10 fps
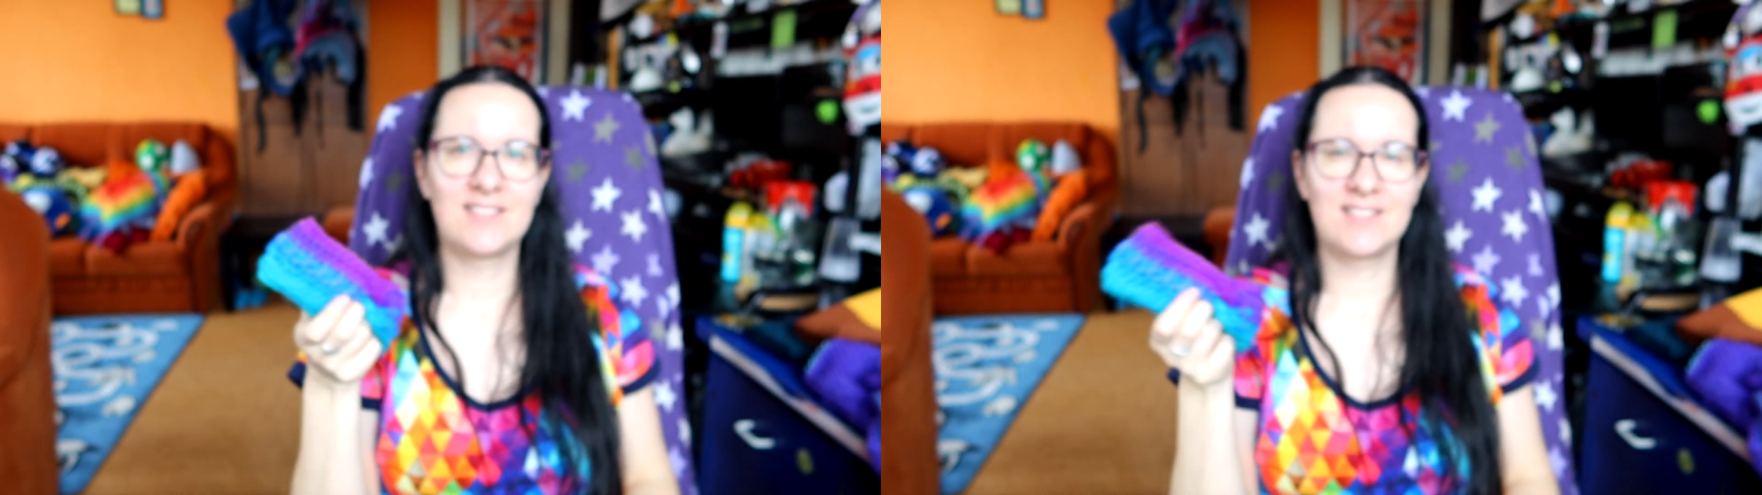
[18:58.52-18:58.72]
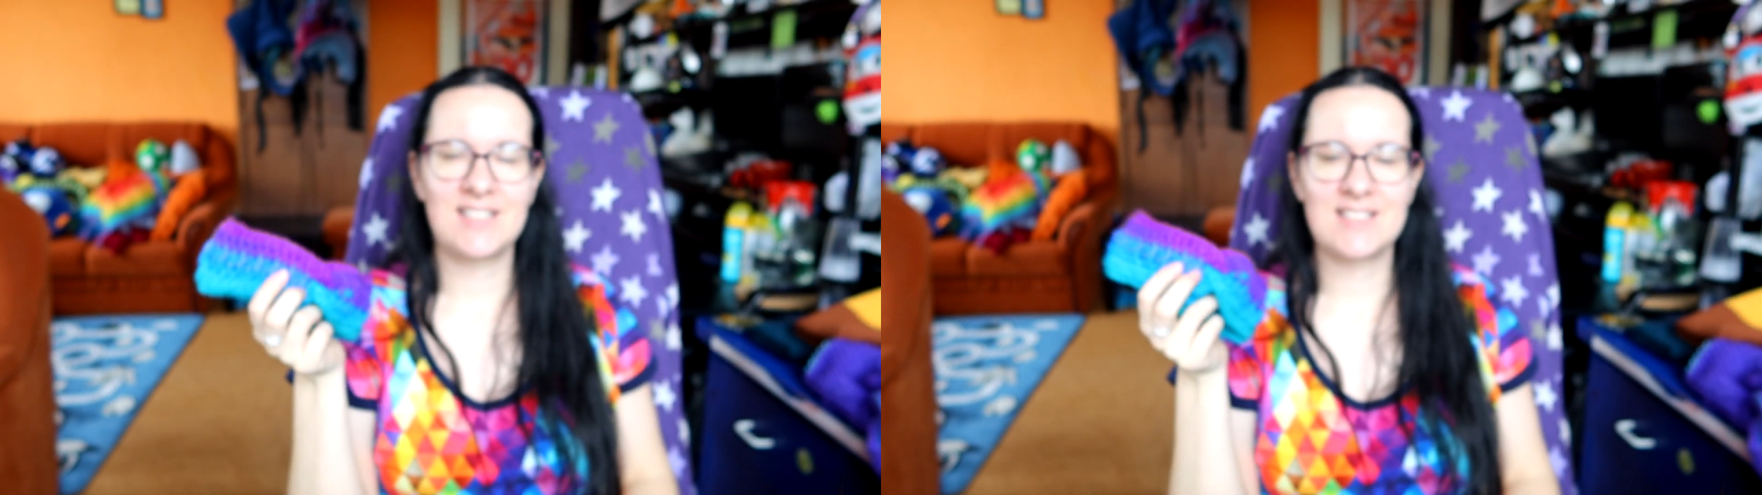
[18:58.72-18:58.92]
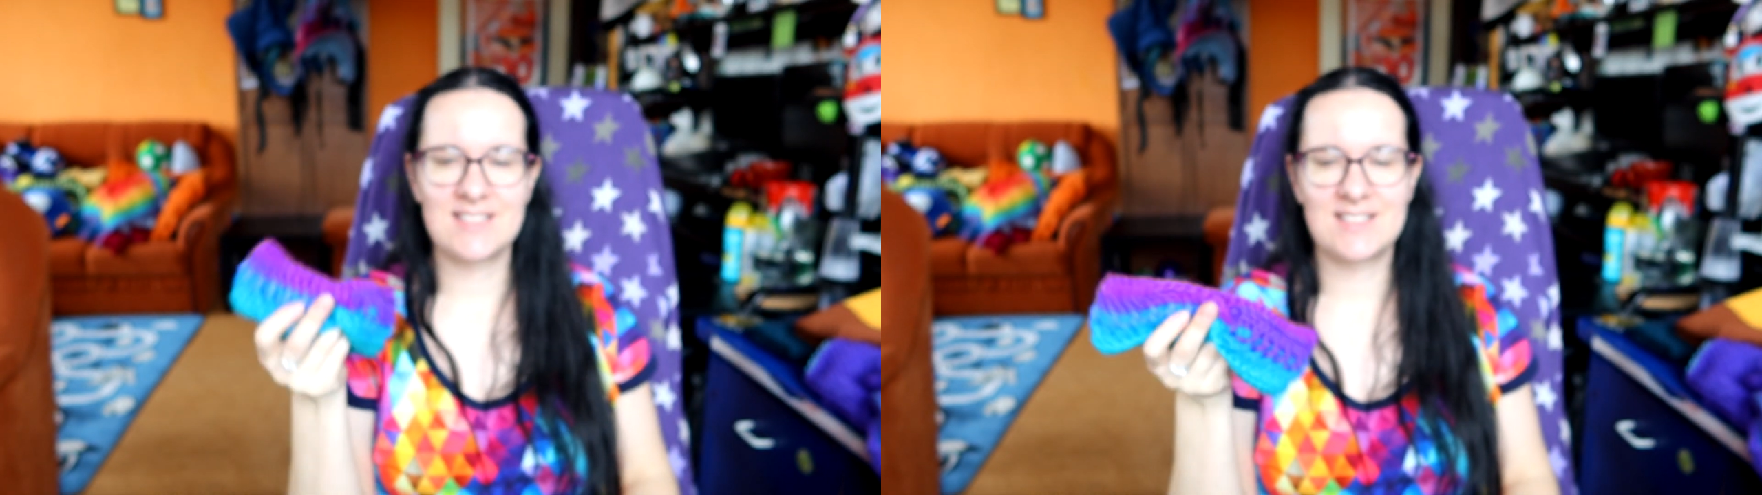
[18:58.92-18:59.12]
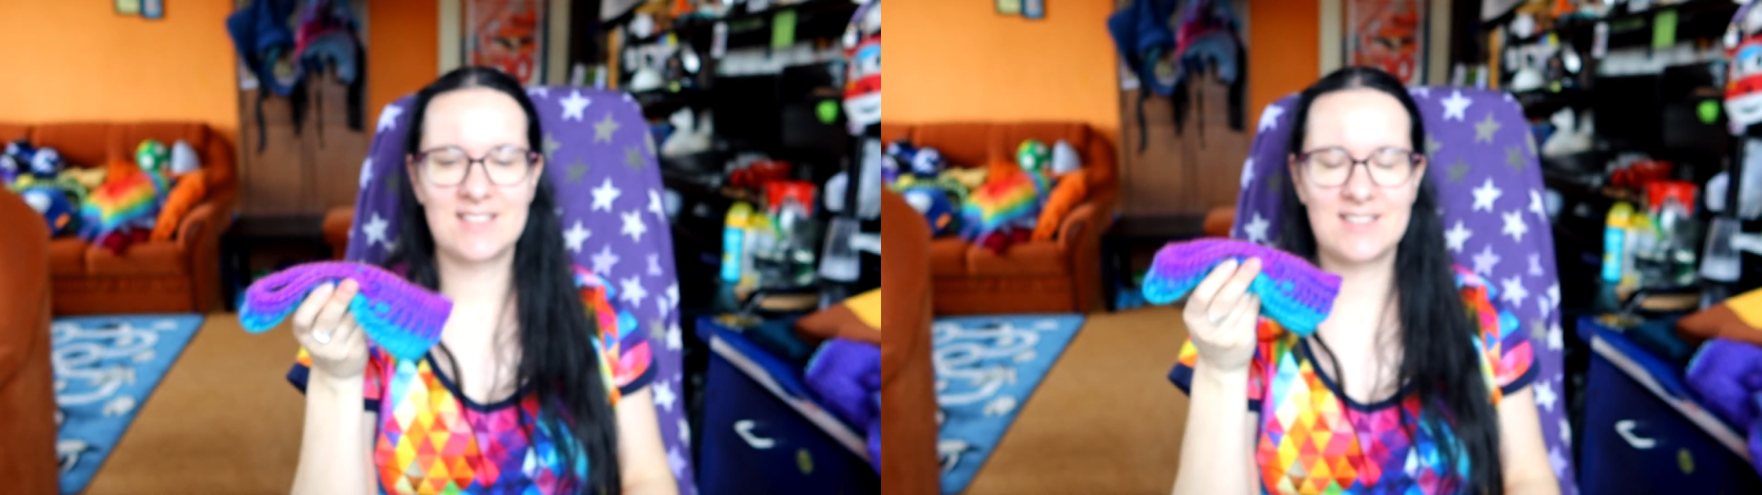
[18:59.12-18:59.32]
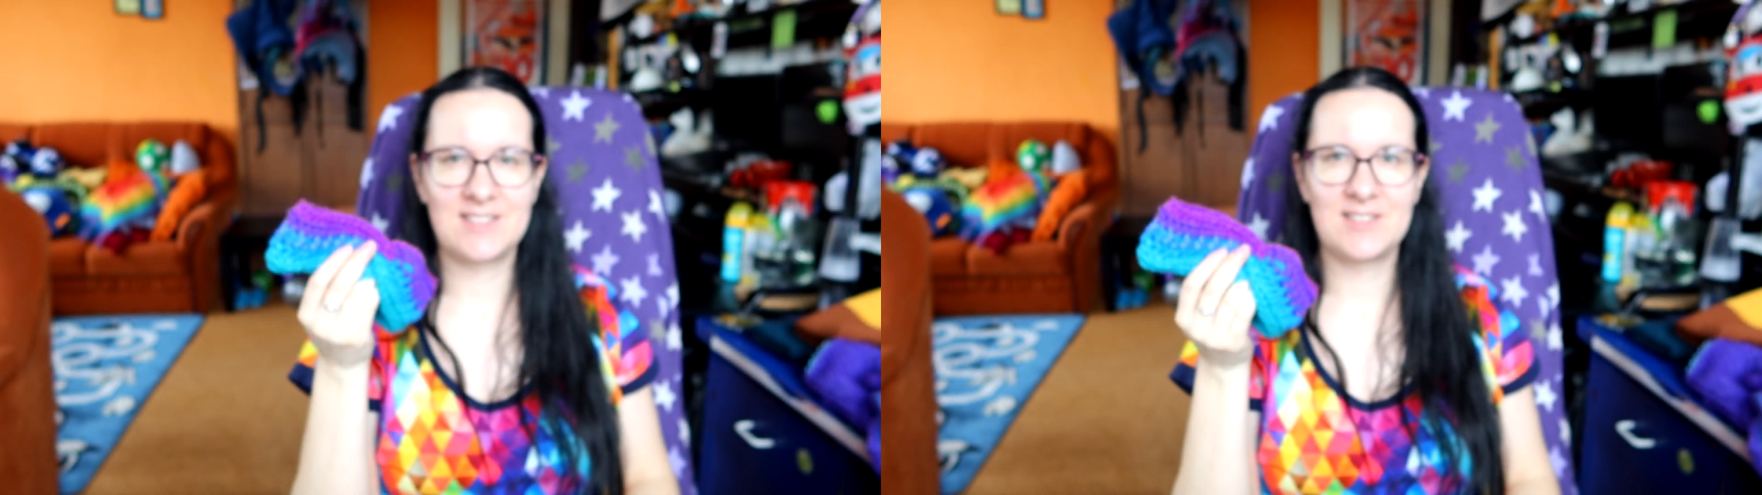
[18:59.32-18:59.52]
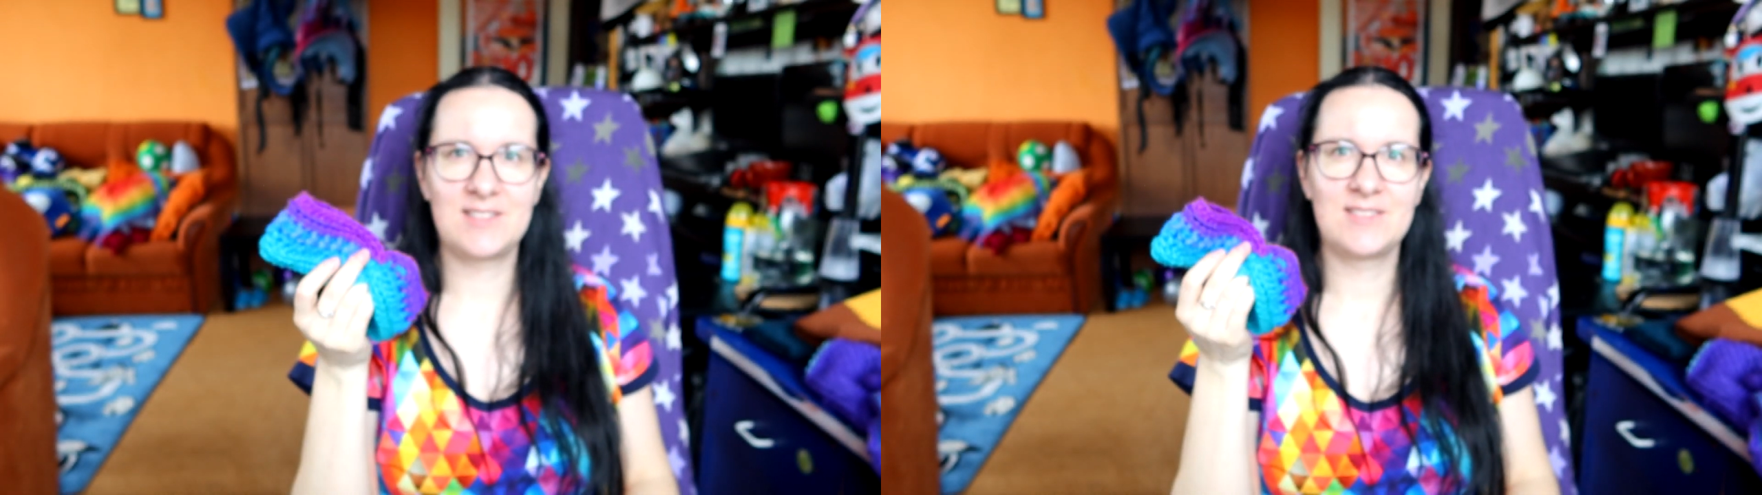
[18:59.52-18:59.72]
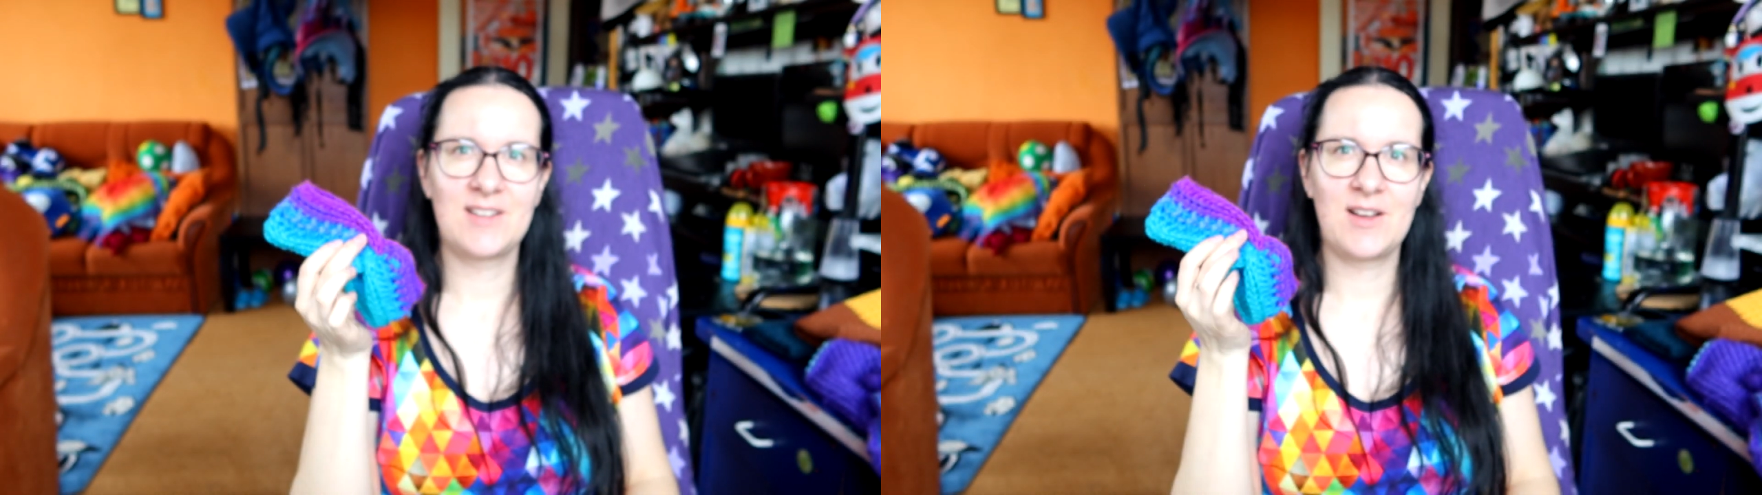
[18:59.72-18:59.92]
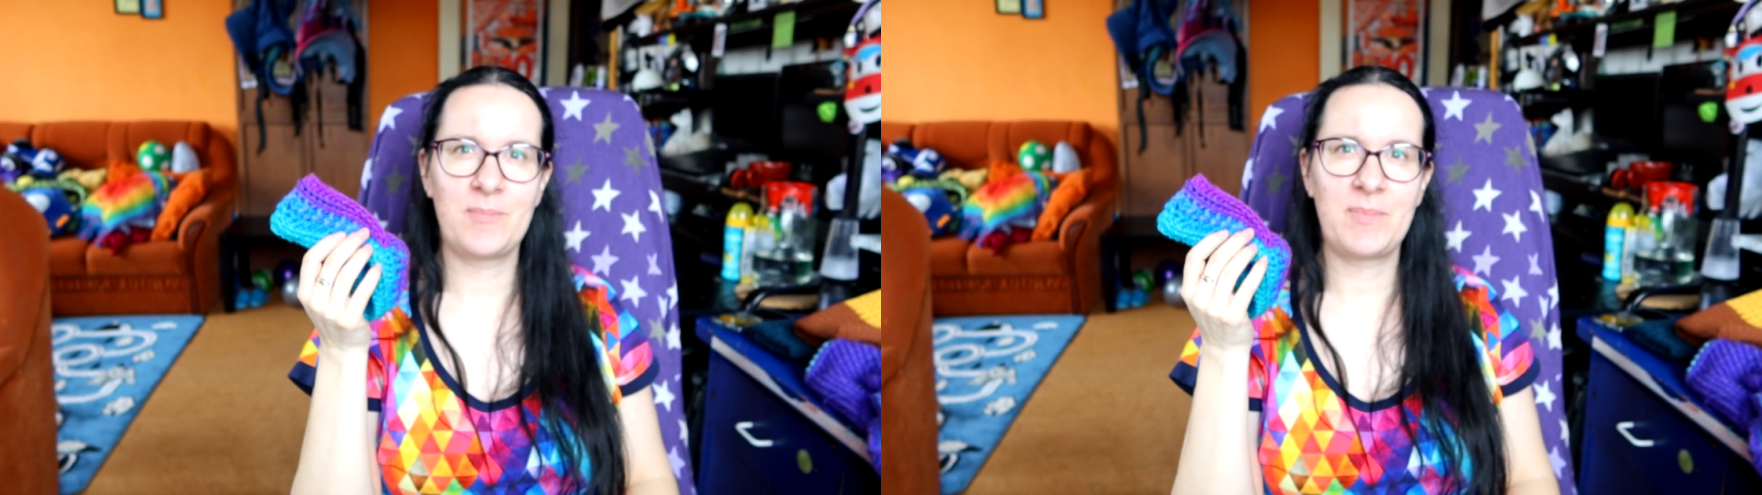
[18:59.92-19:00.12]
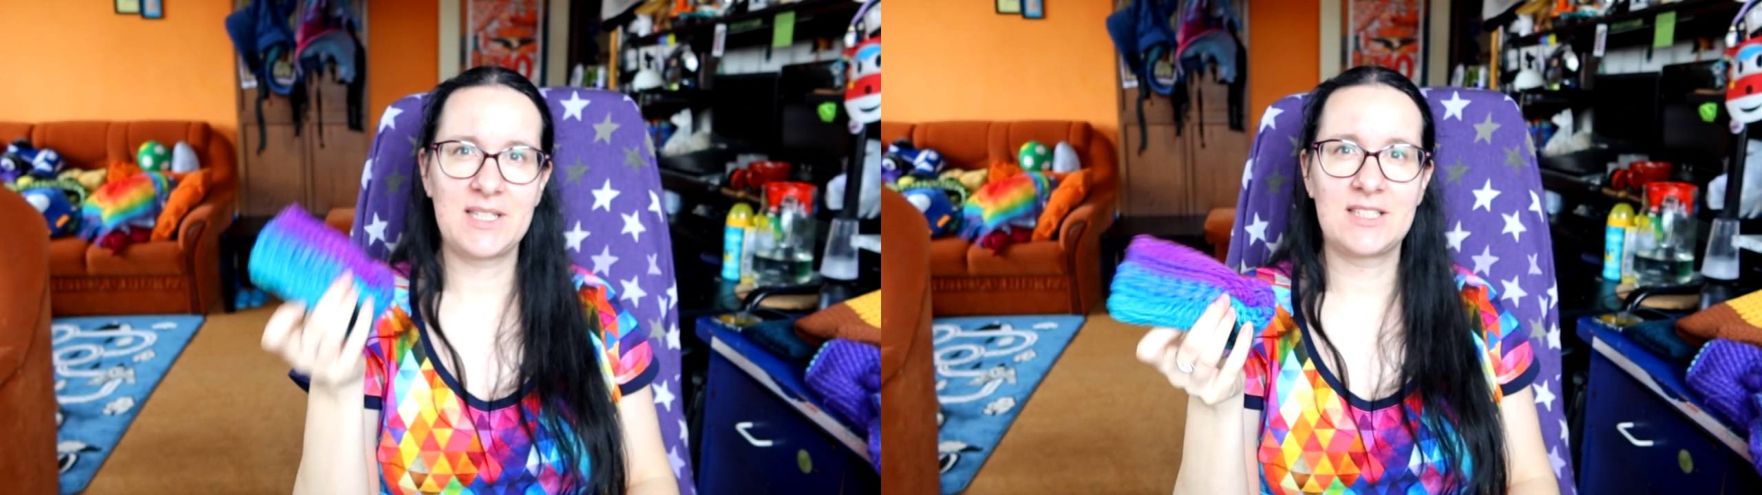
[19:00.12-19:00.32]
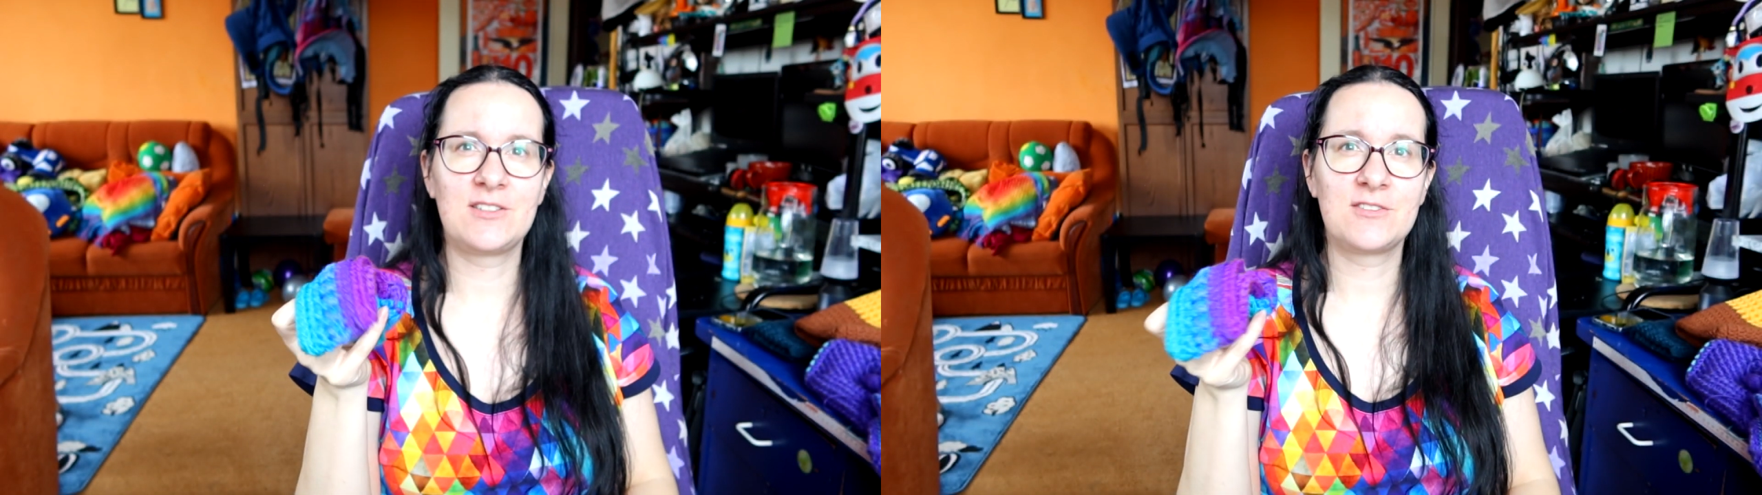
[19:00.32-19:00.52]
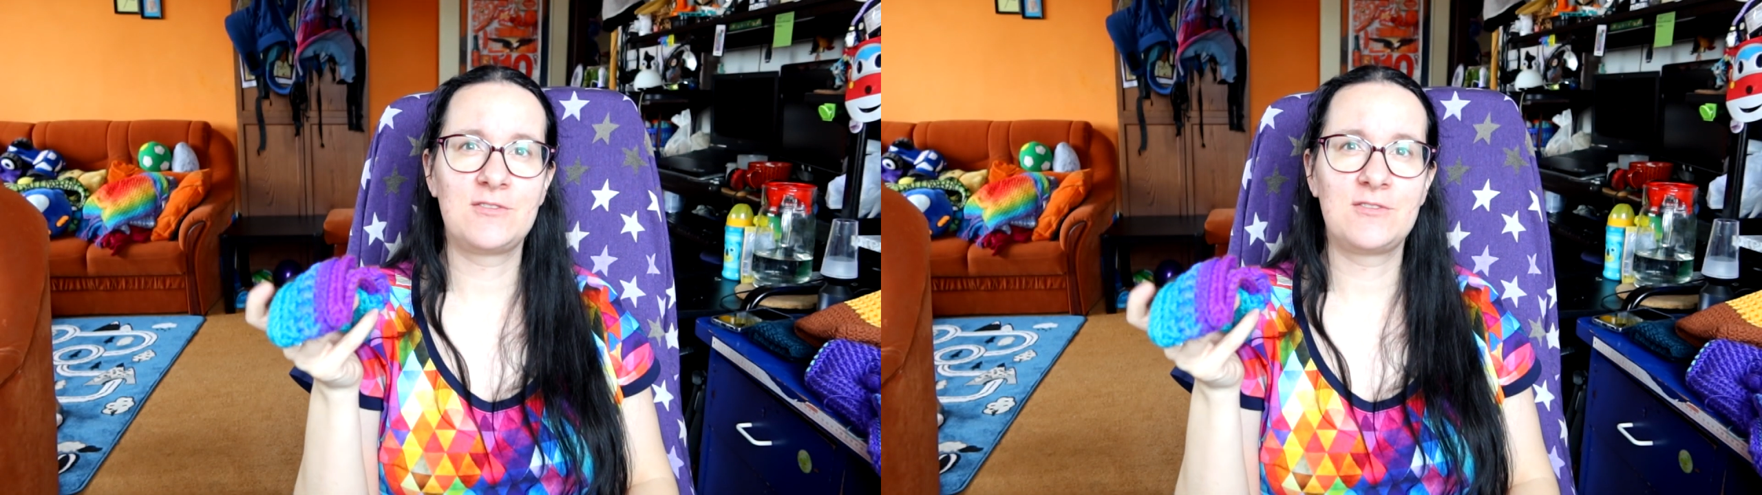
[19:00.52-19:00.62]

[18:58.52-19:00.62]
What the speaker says: That's a pattern